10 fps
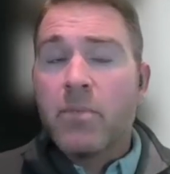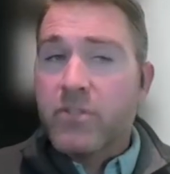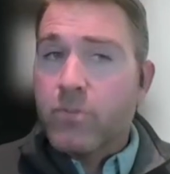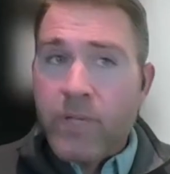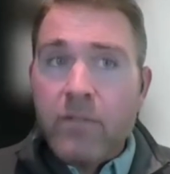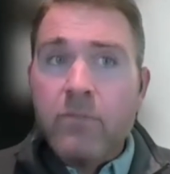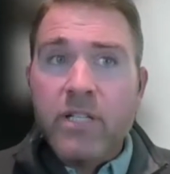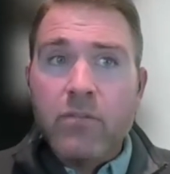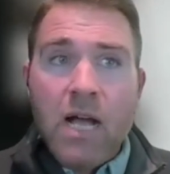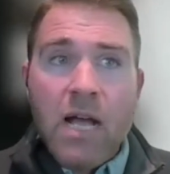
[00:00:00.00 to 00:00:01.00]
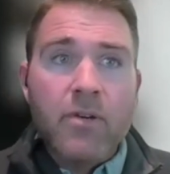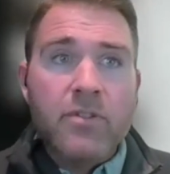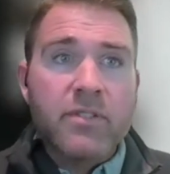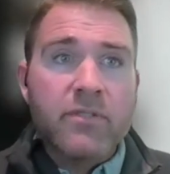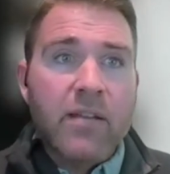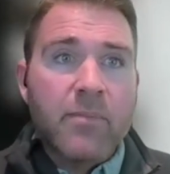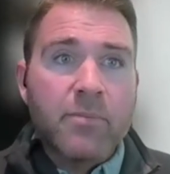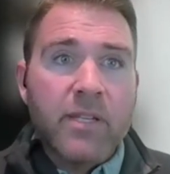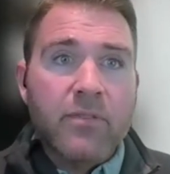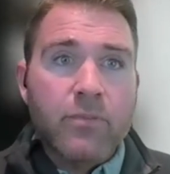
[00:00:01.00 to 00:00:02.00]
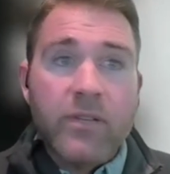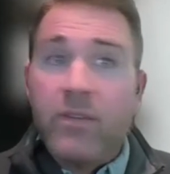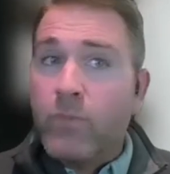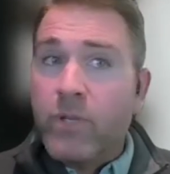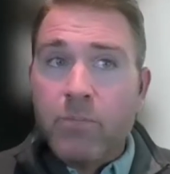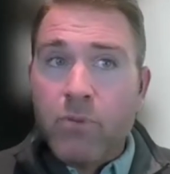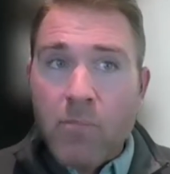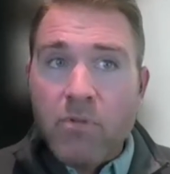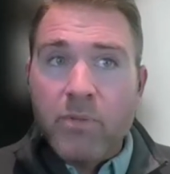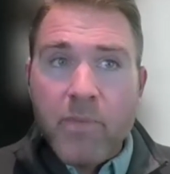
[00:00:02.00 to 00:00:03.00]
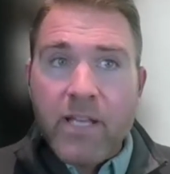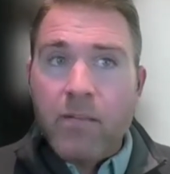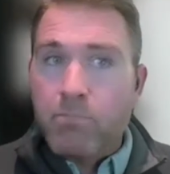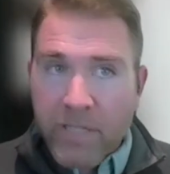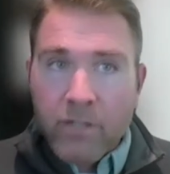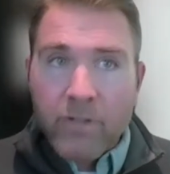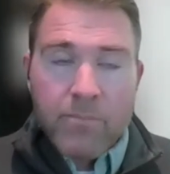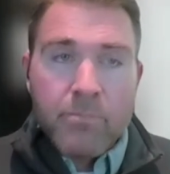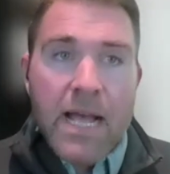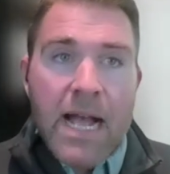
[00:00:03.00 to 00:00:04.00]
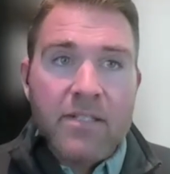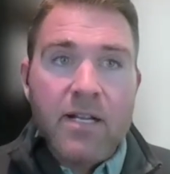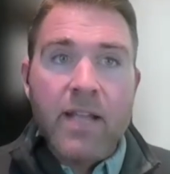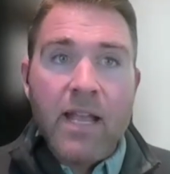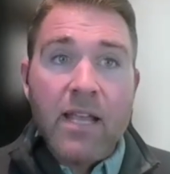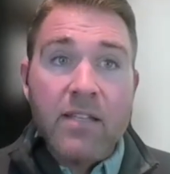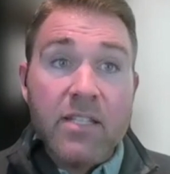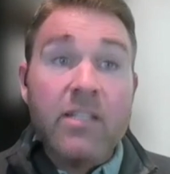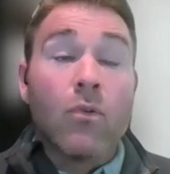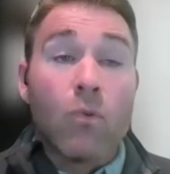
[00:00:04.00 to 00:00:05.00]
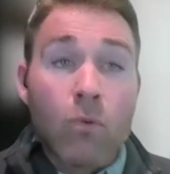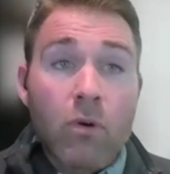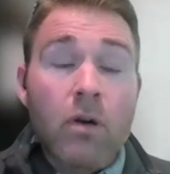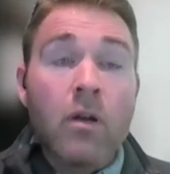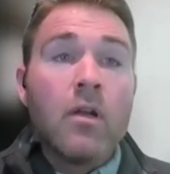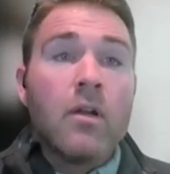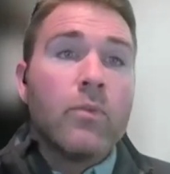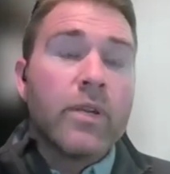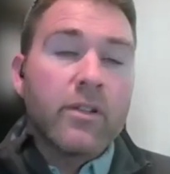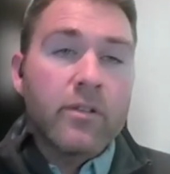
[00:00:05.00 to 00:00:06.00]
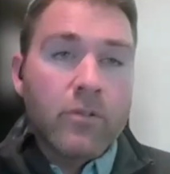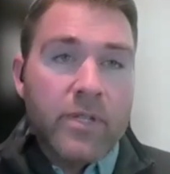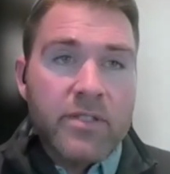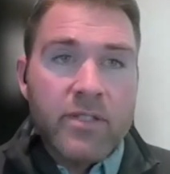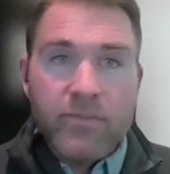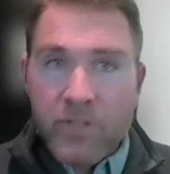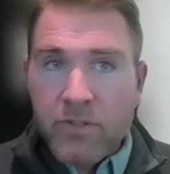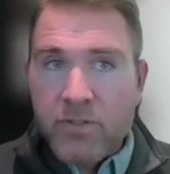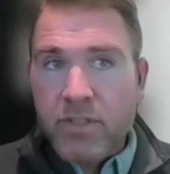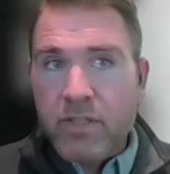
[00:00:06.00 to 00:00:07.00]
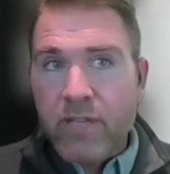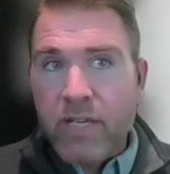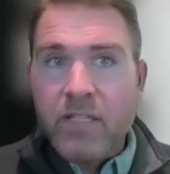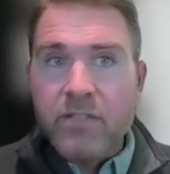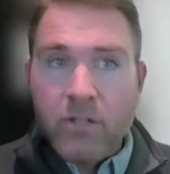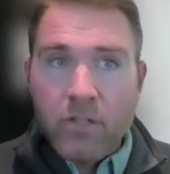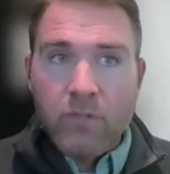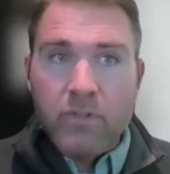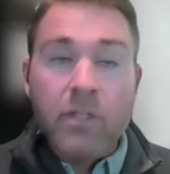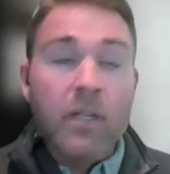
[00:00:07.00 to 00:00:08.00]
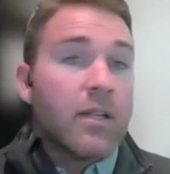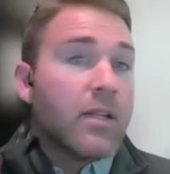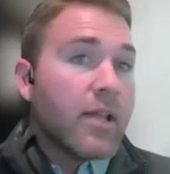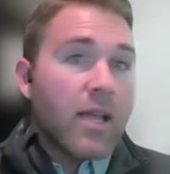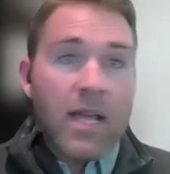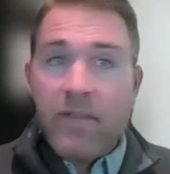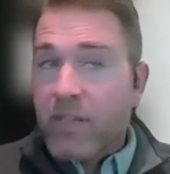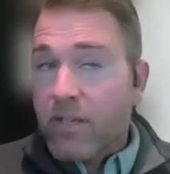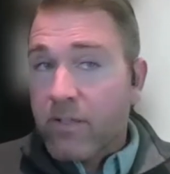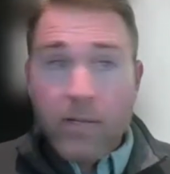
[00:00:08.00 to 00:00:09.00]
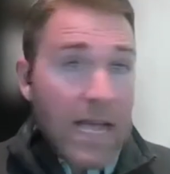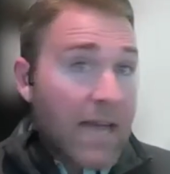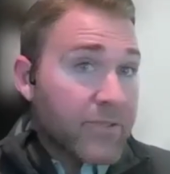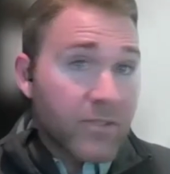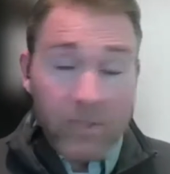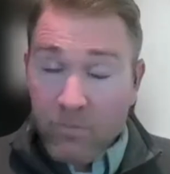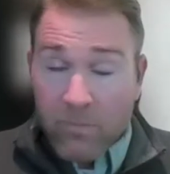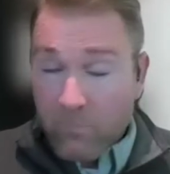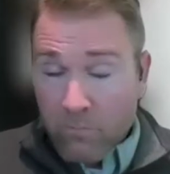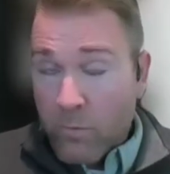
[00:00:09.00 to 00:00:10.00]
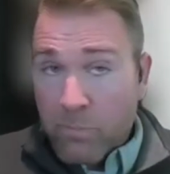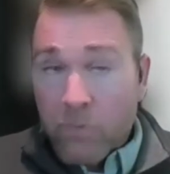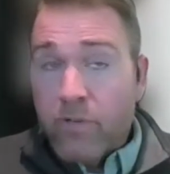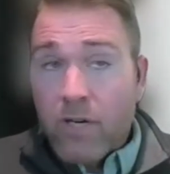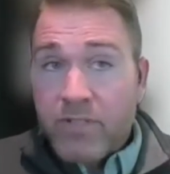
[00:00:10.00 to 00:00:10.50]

between D-ribose and vitamin B3, that we could probably make a bigger impact on NAD, or we could increase the efficiency of NAD turnover. And then and we proved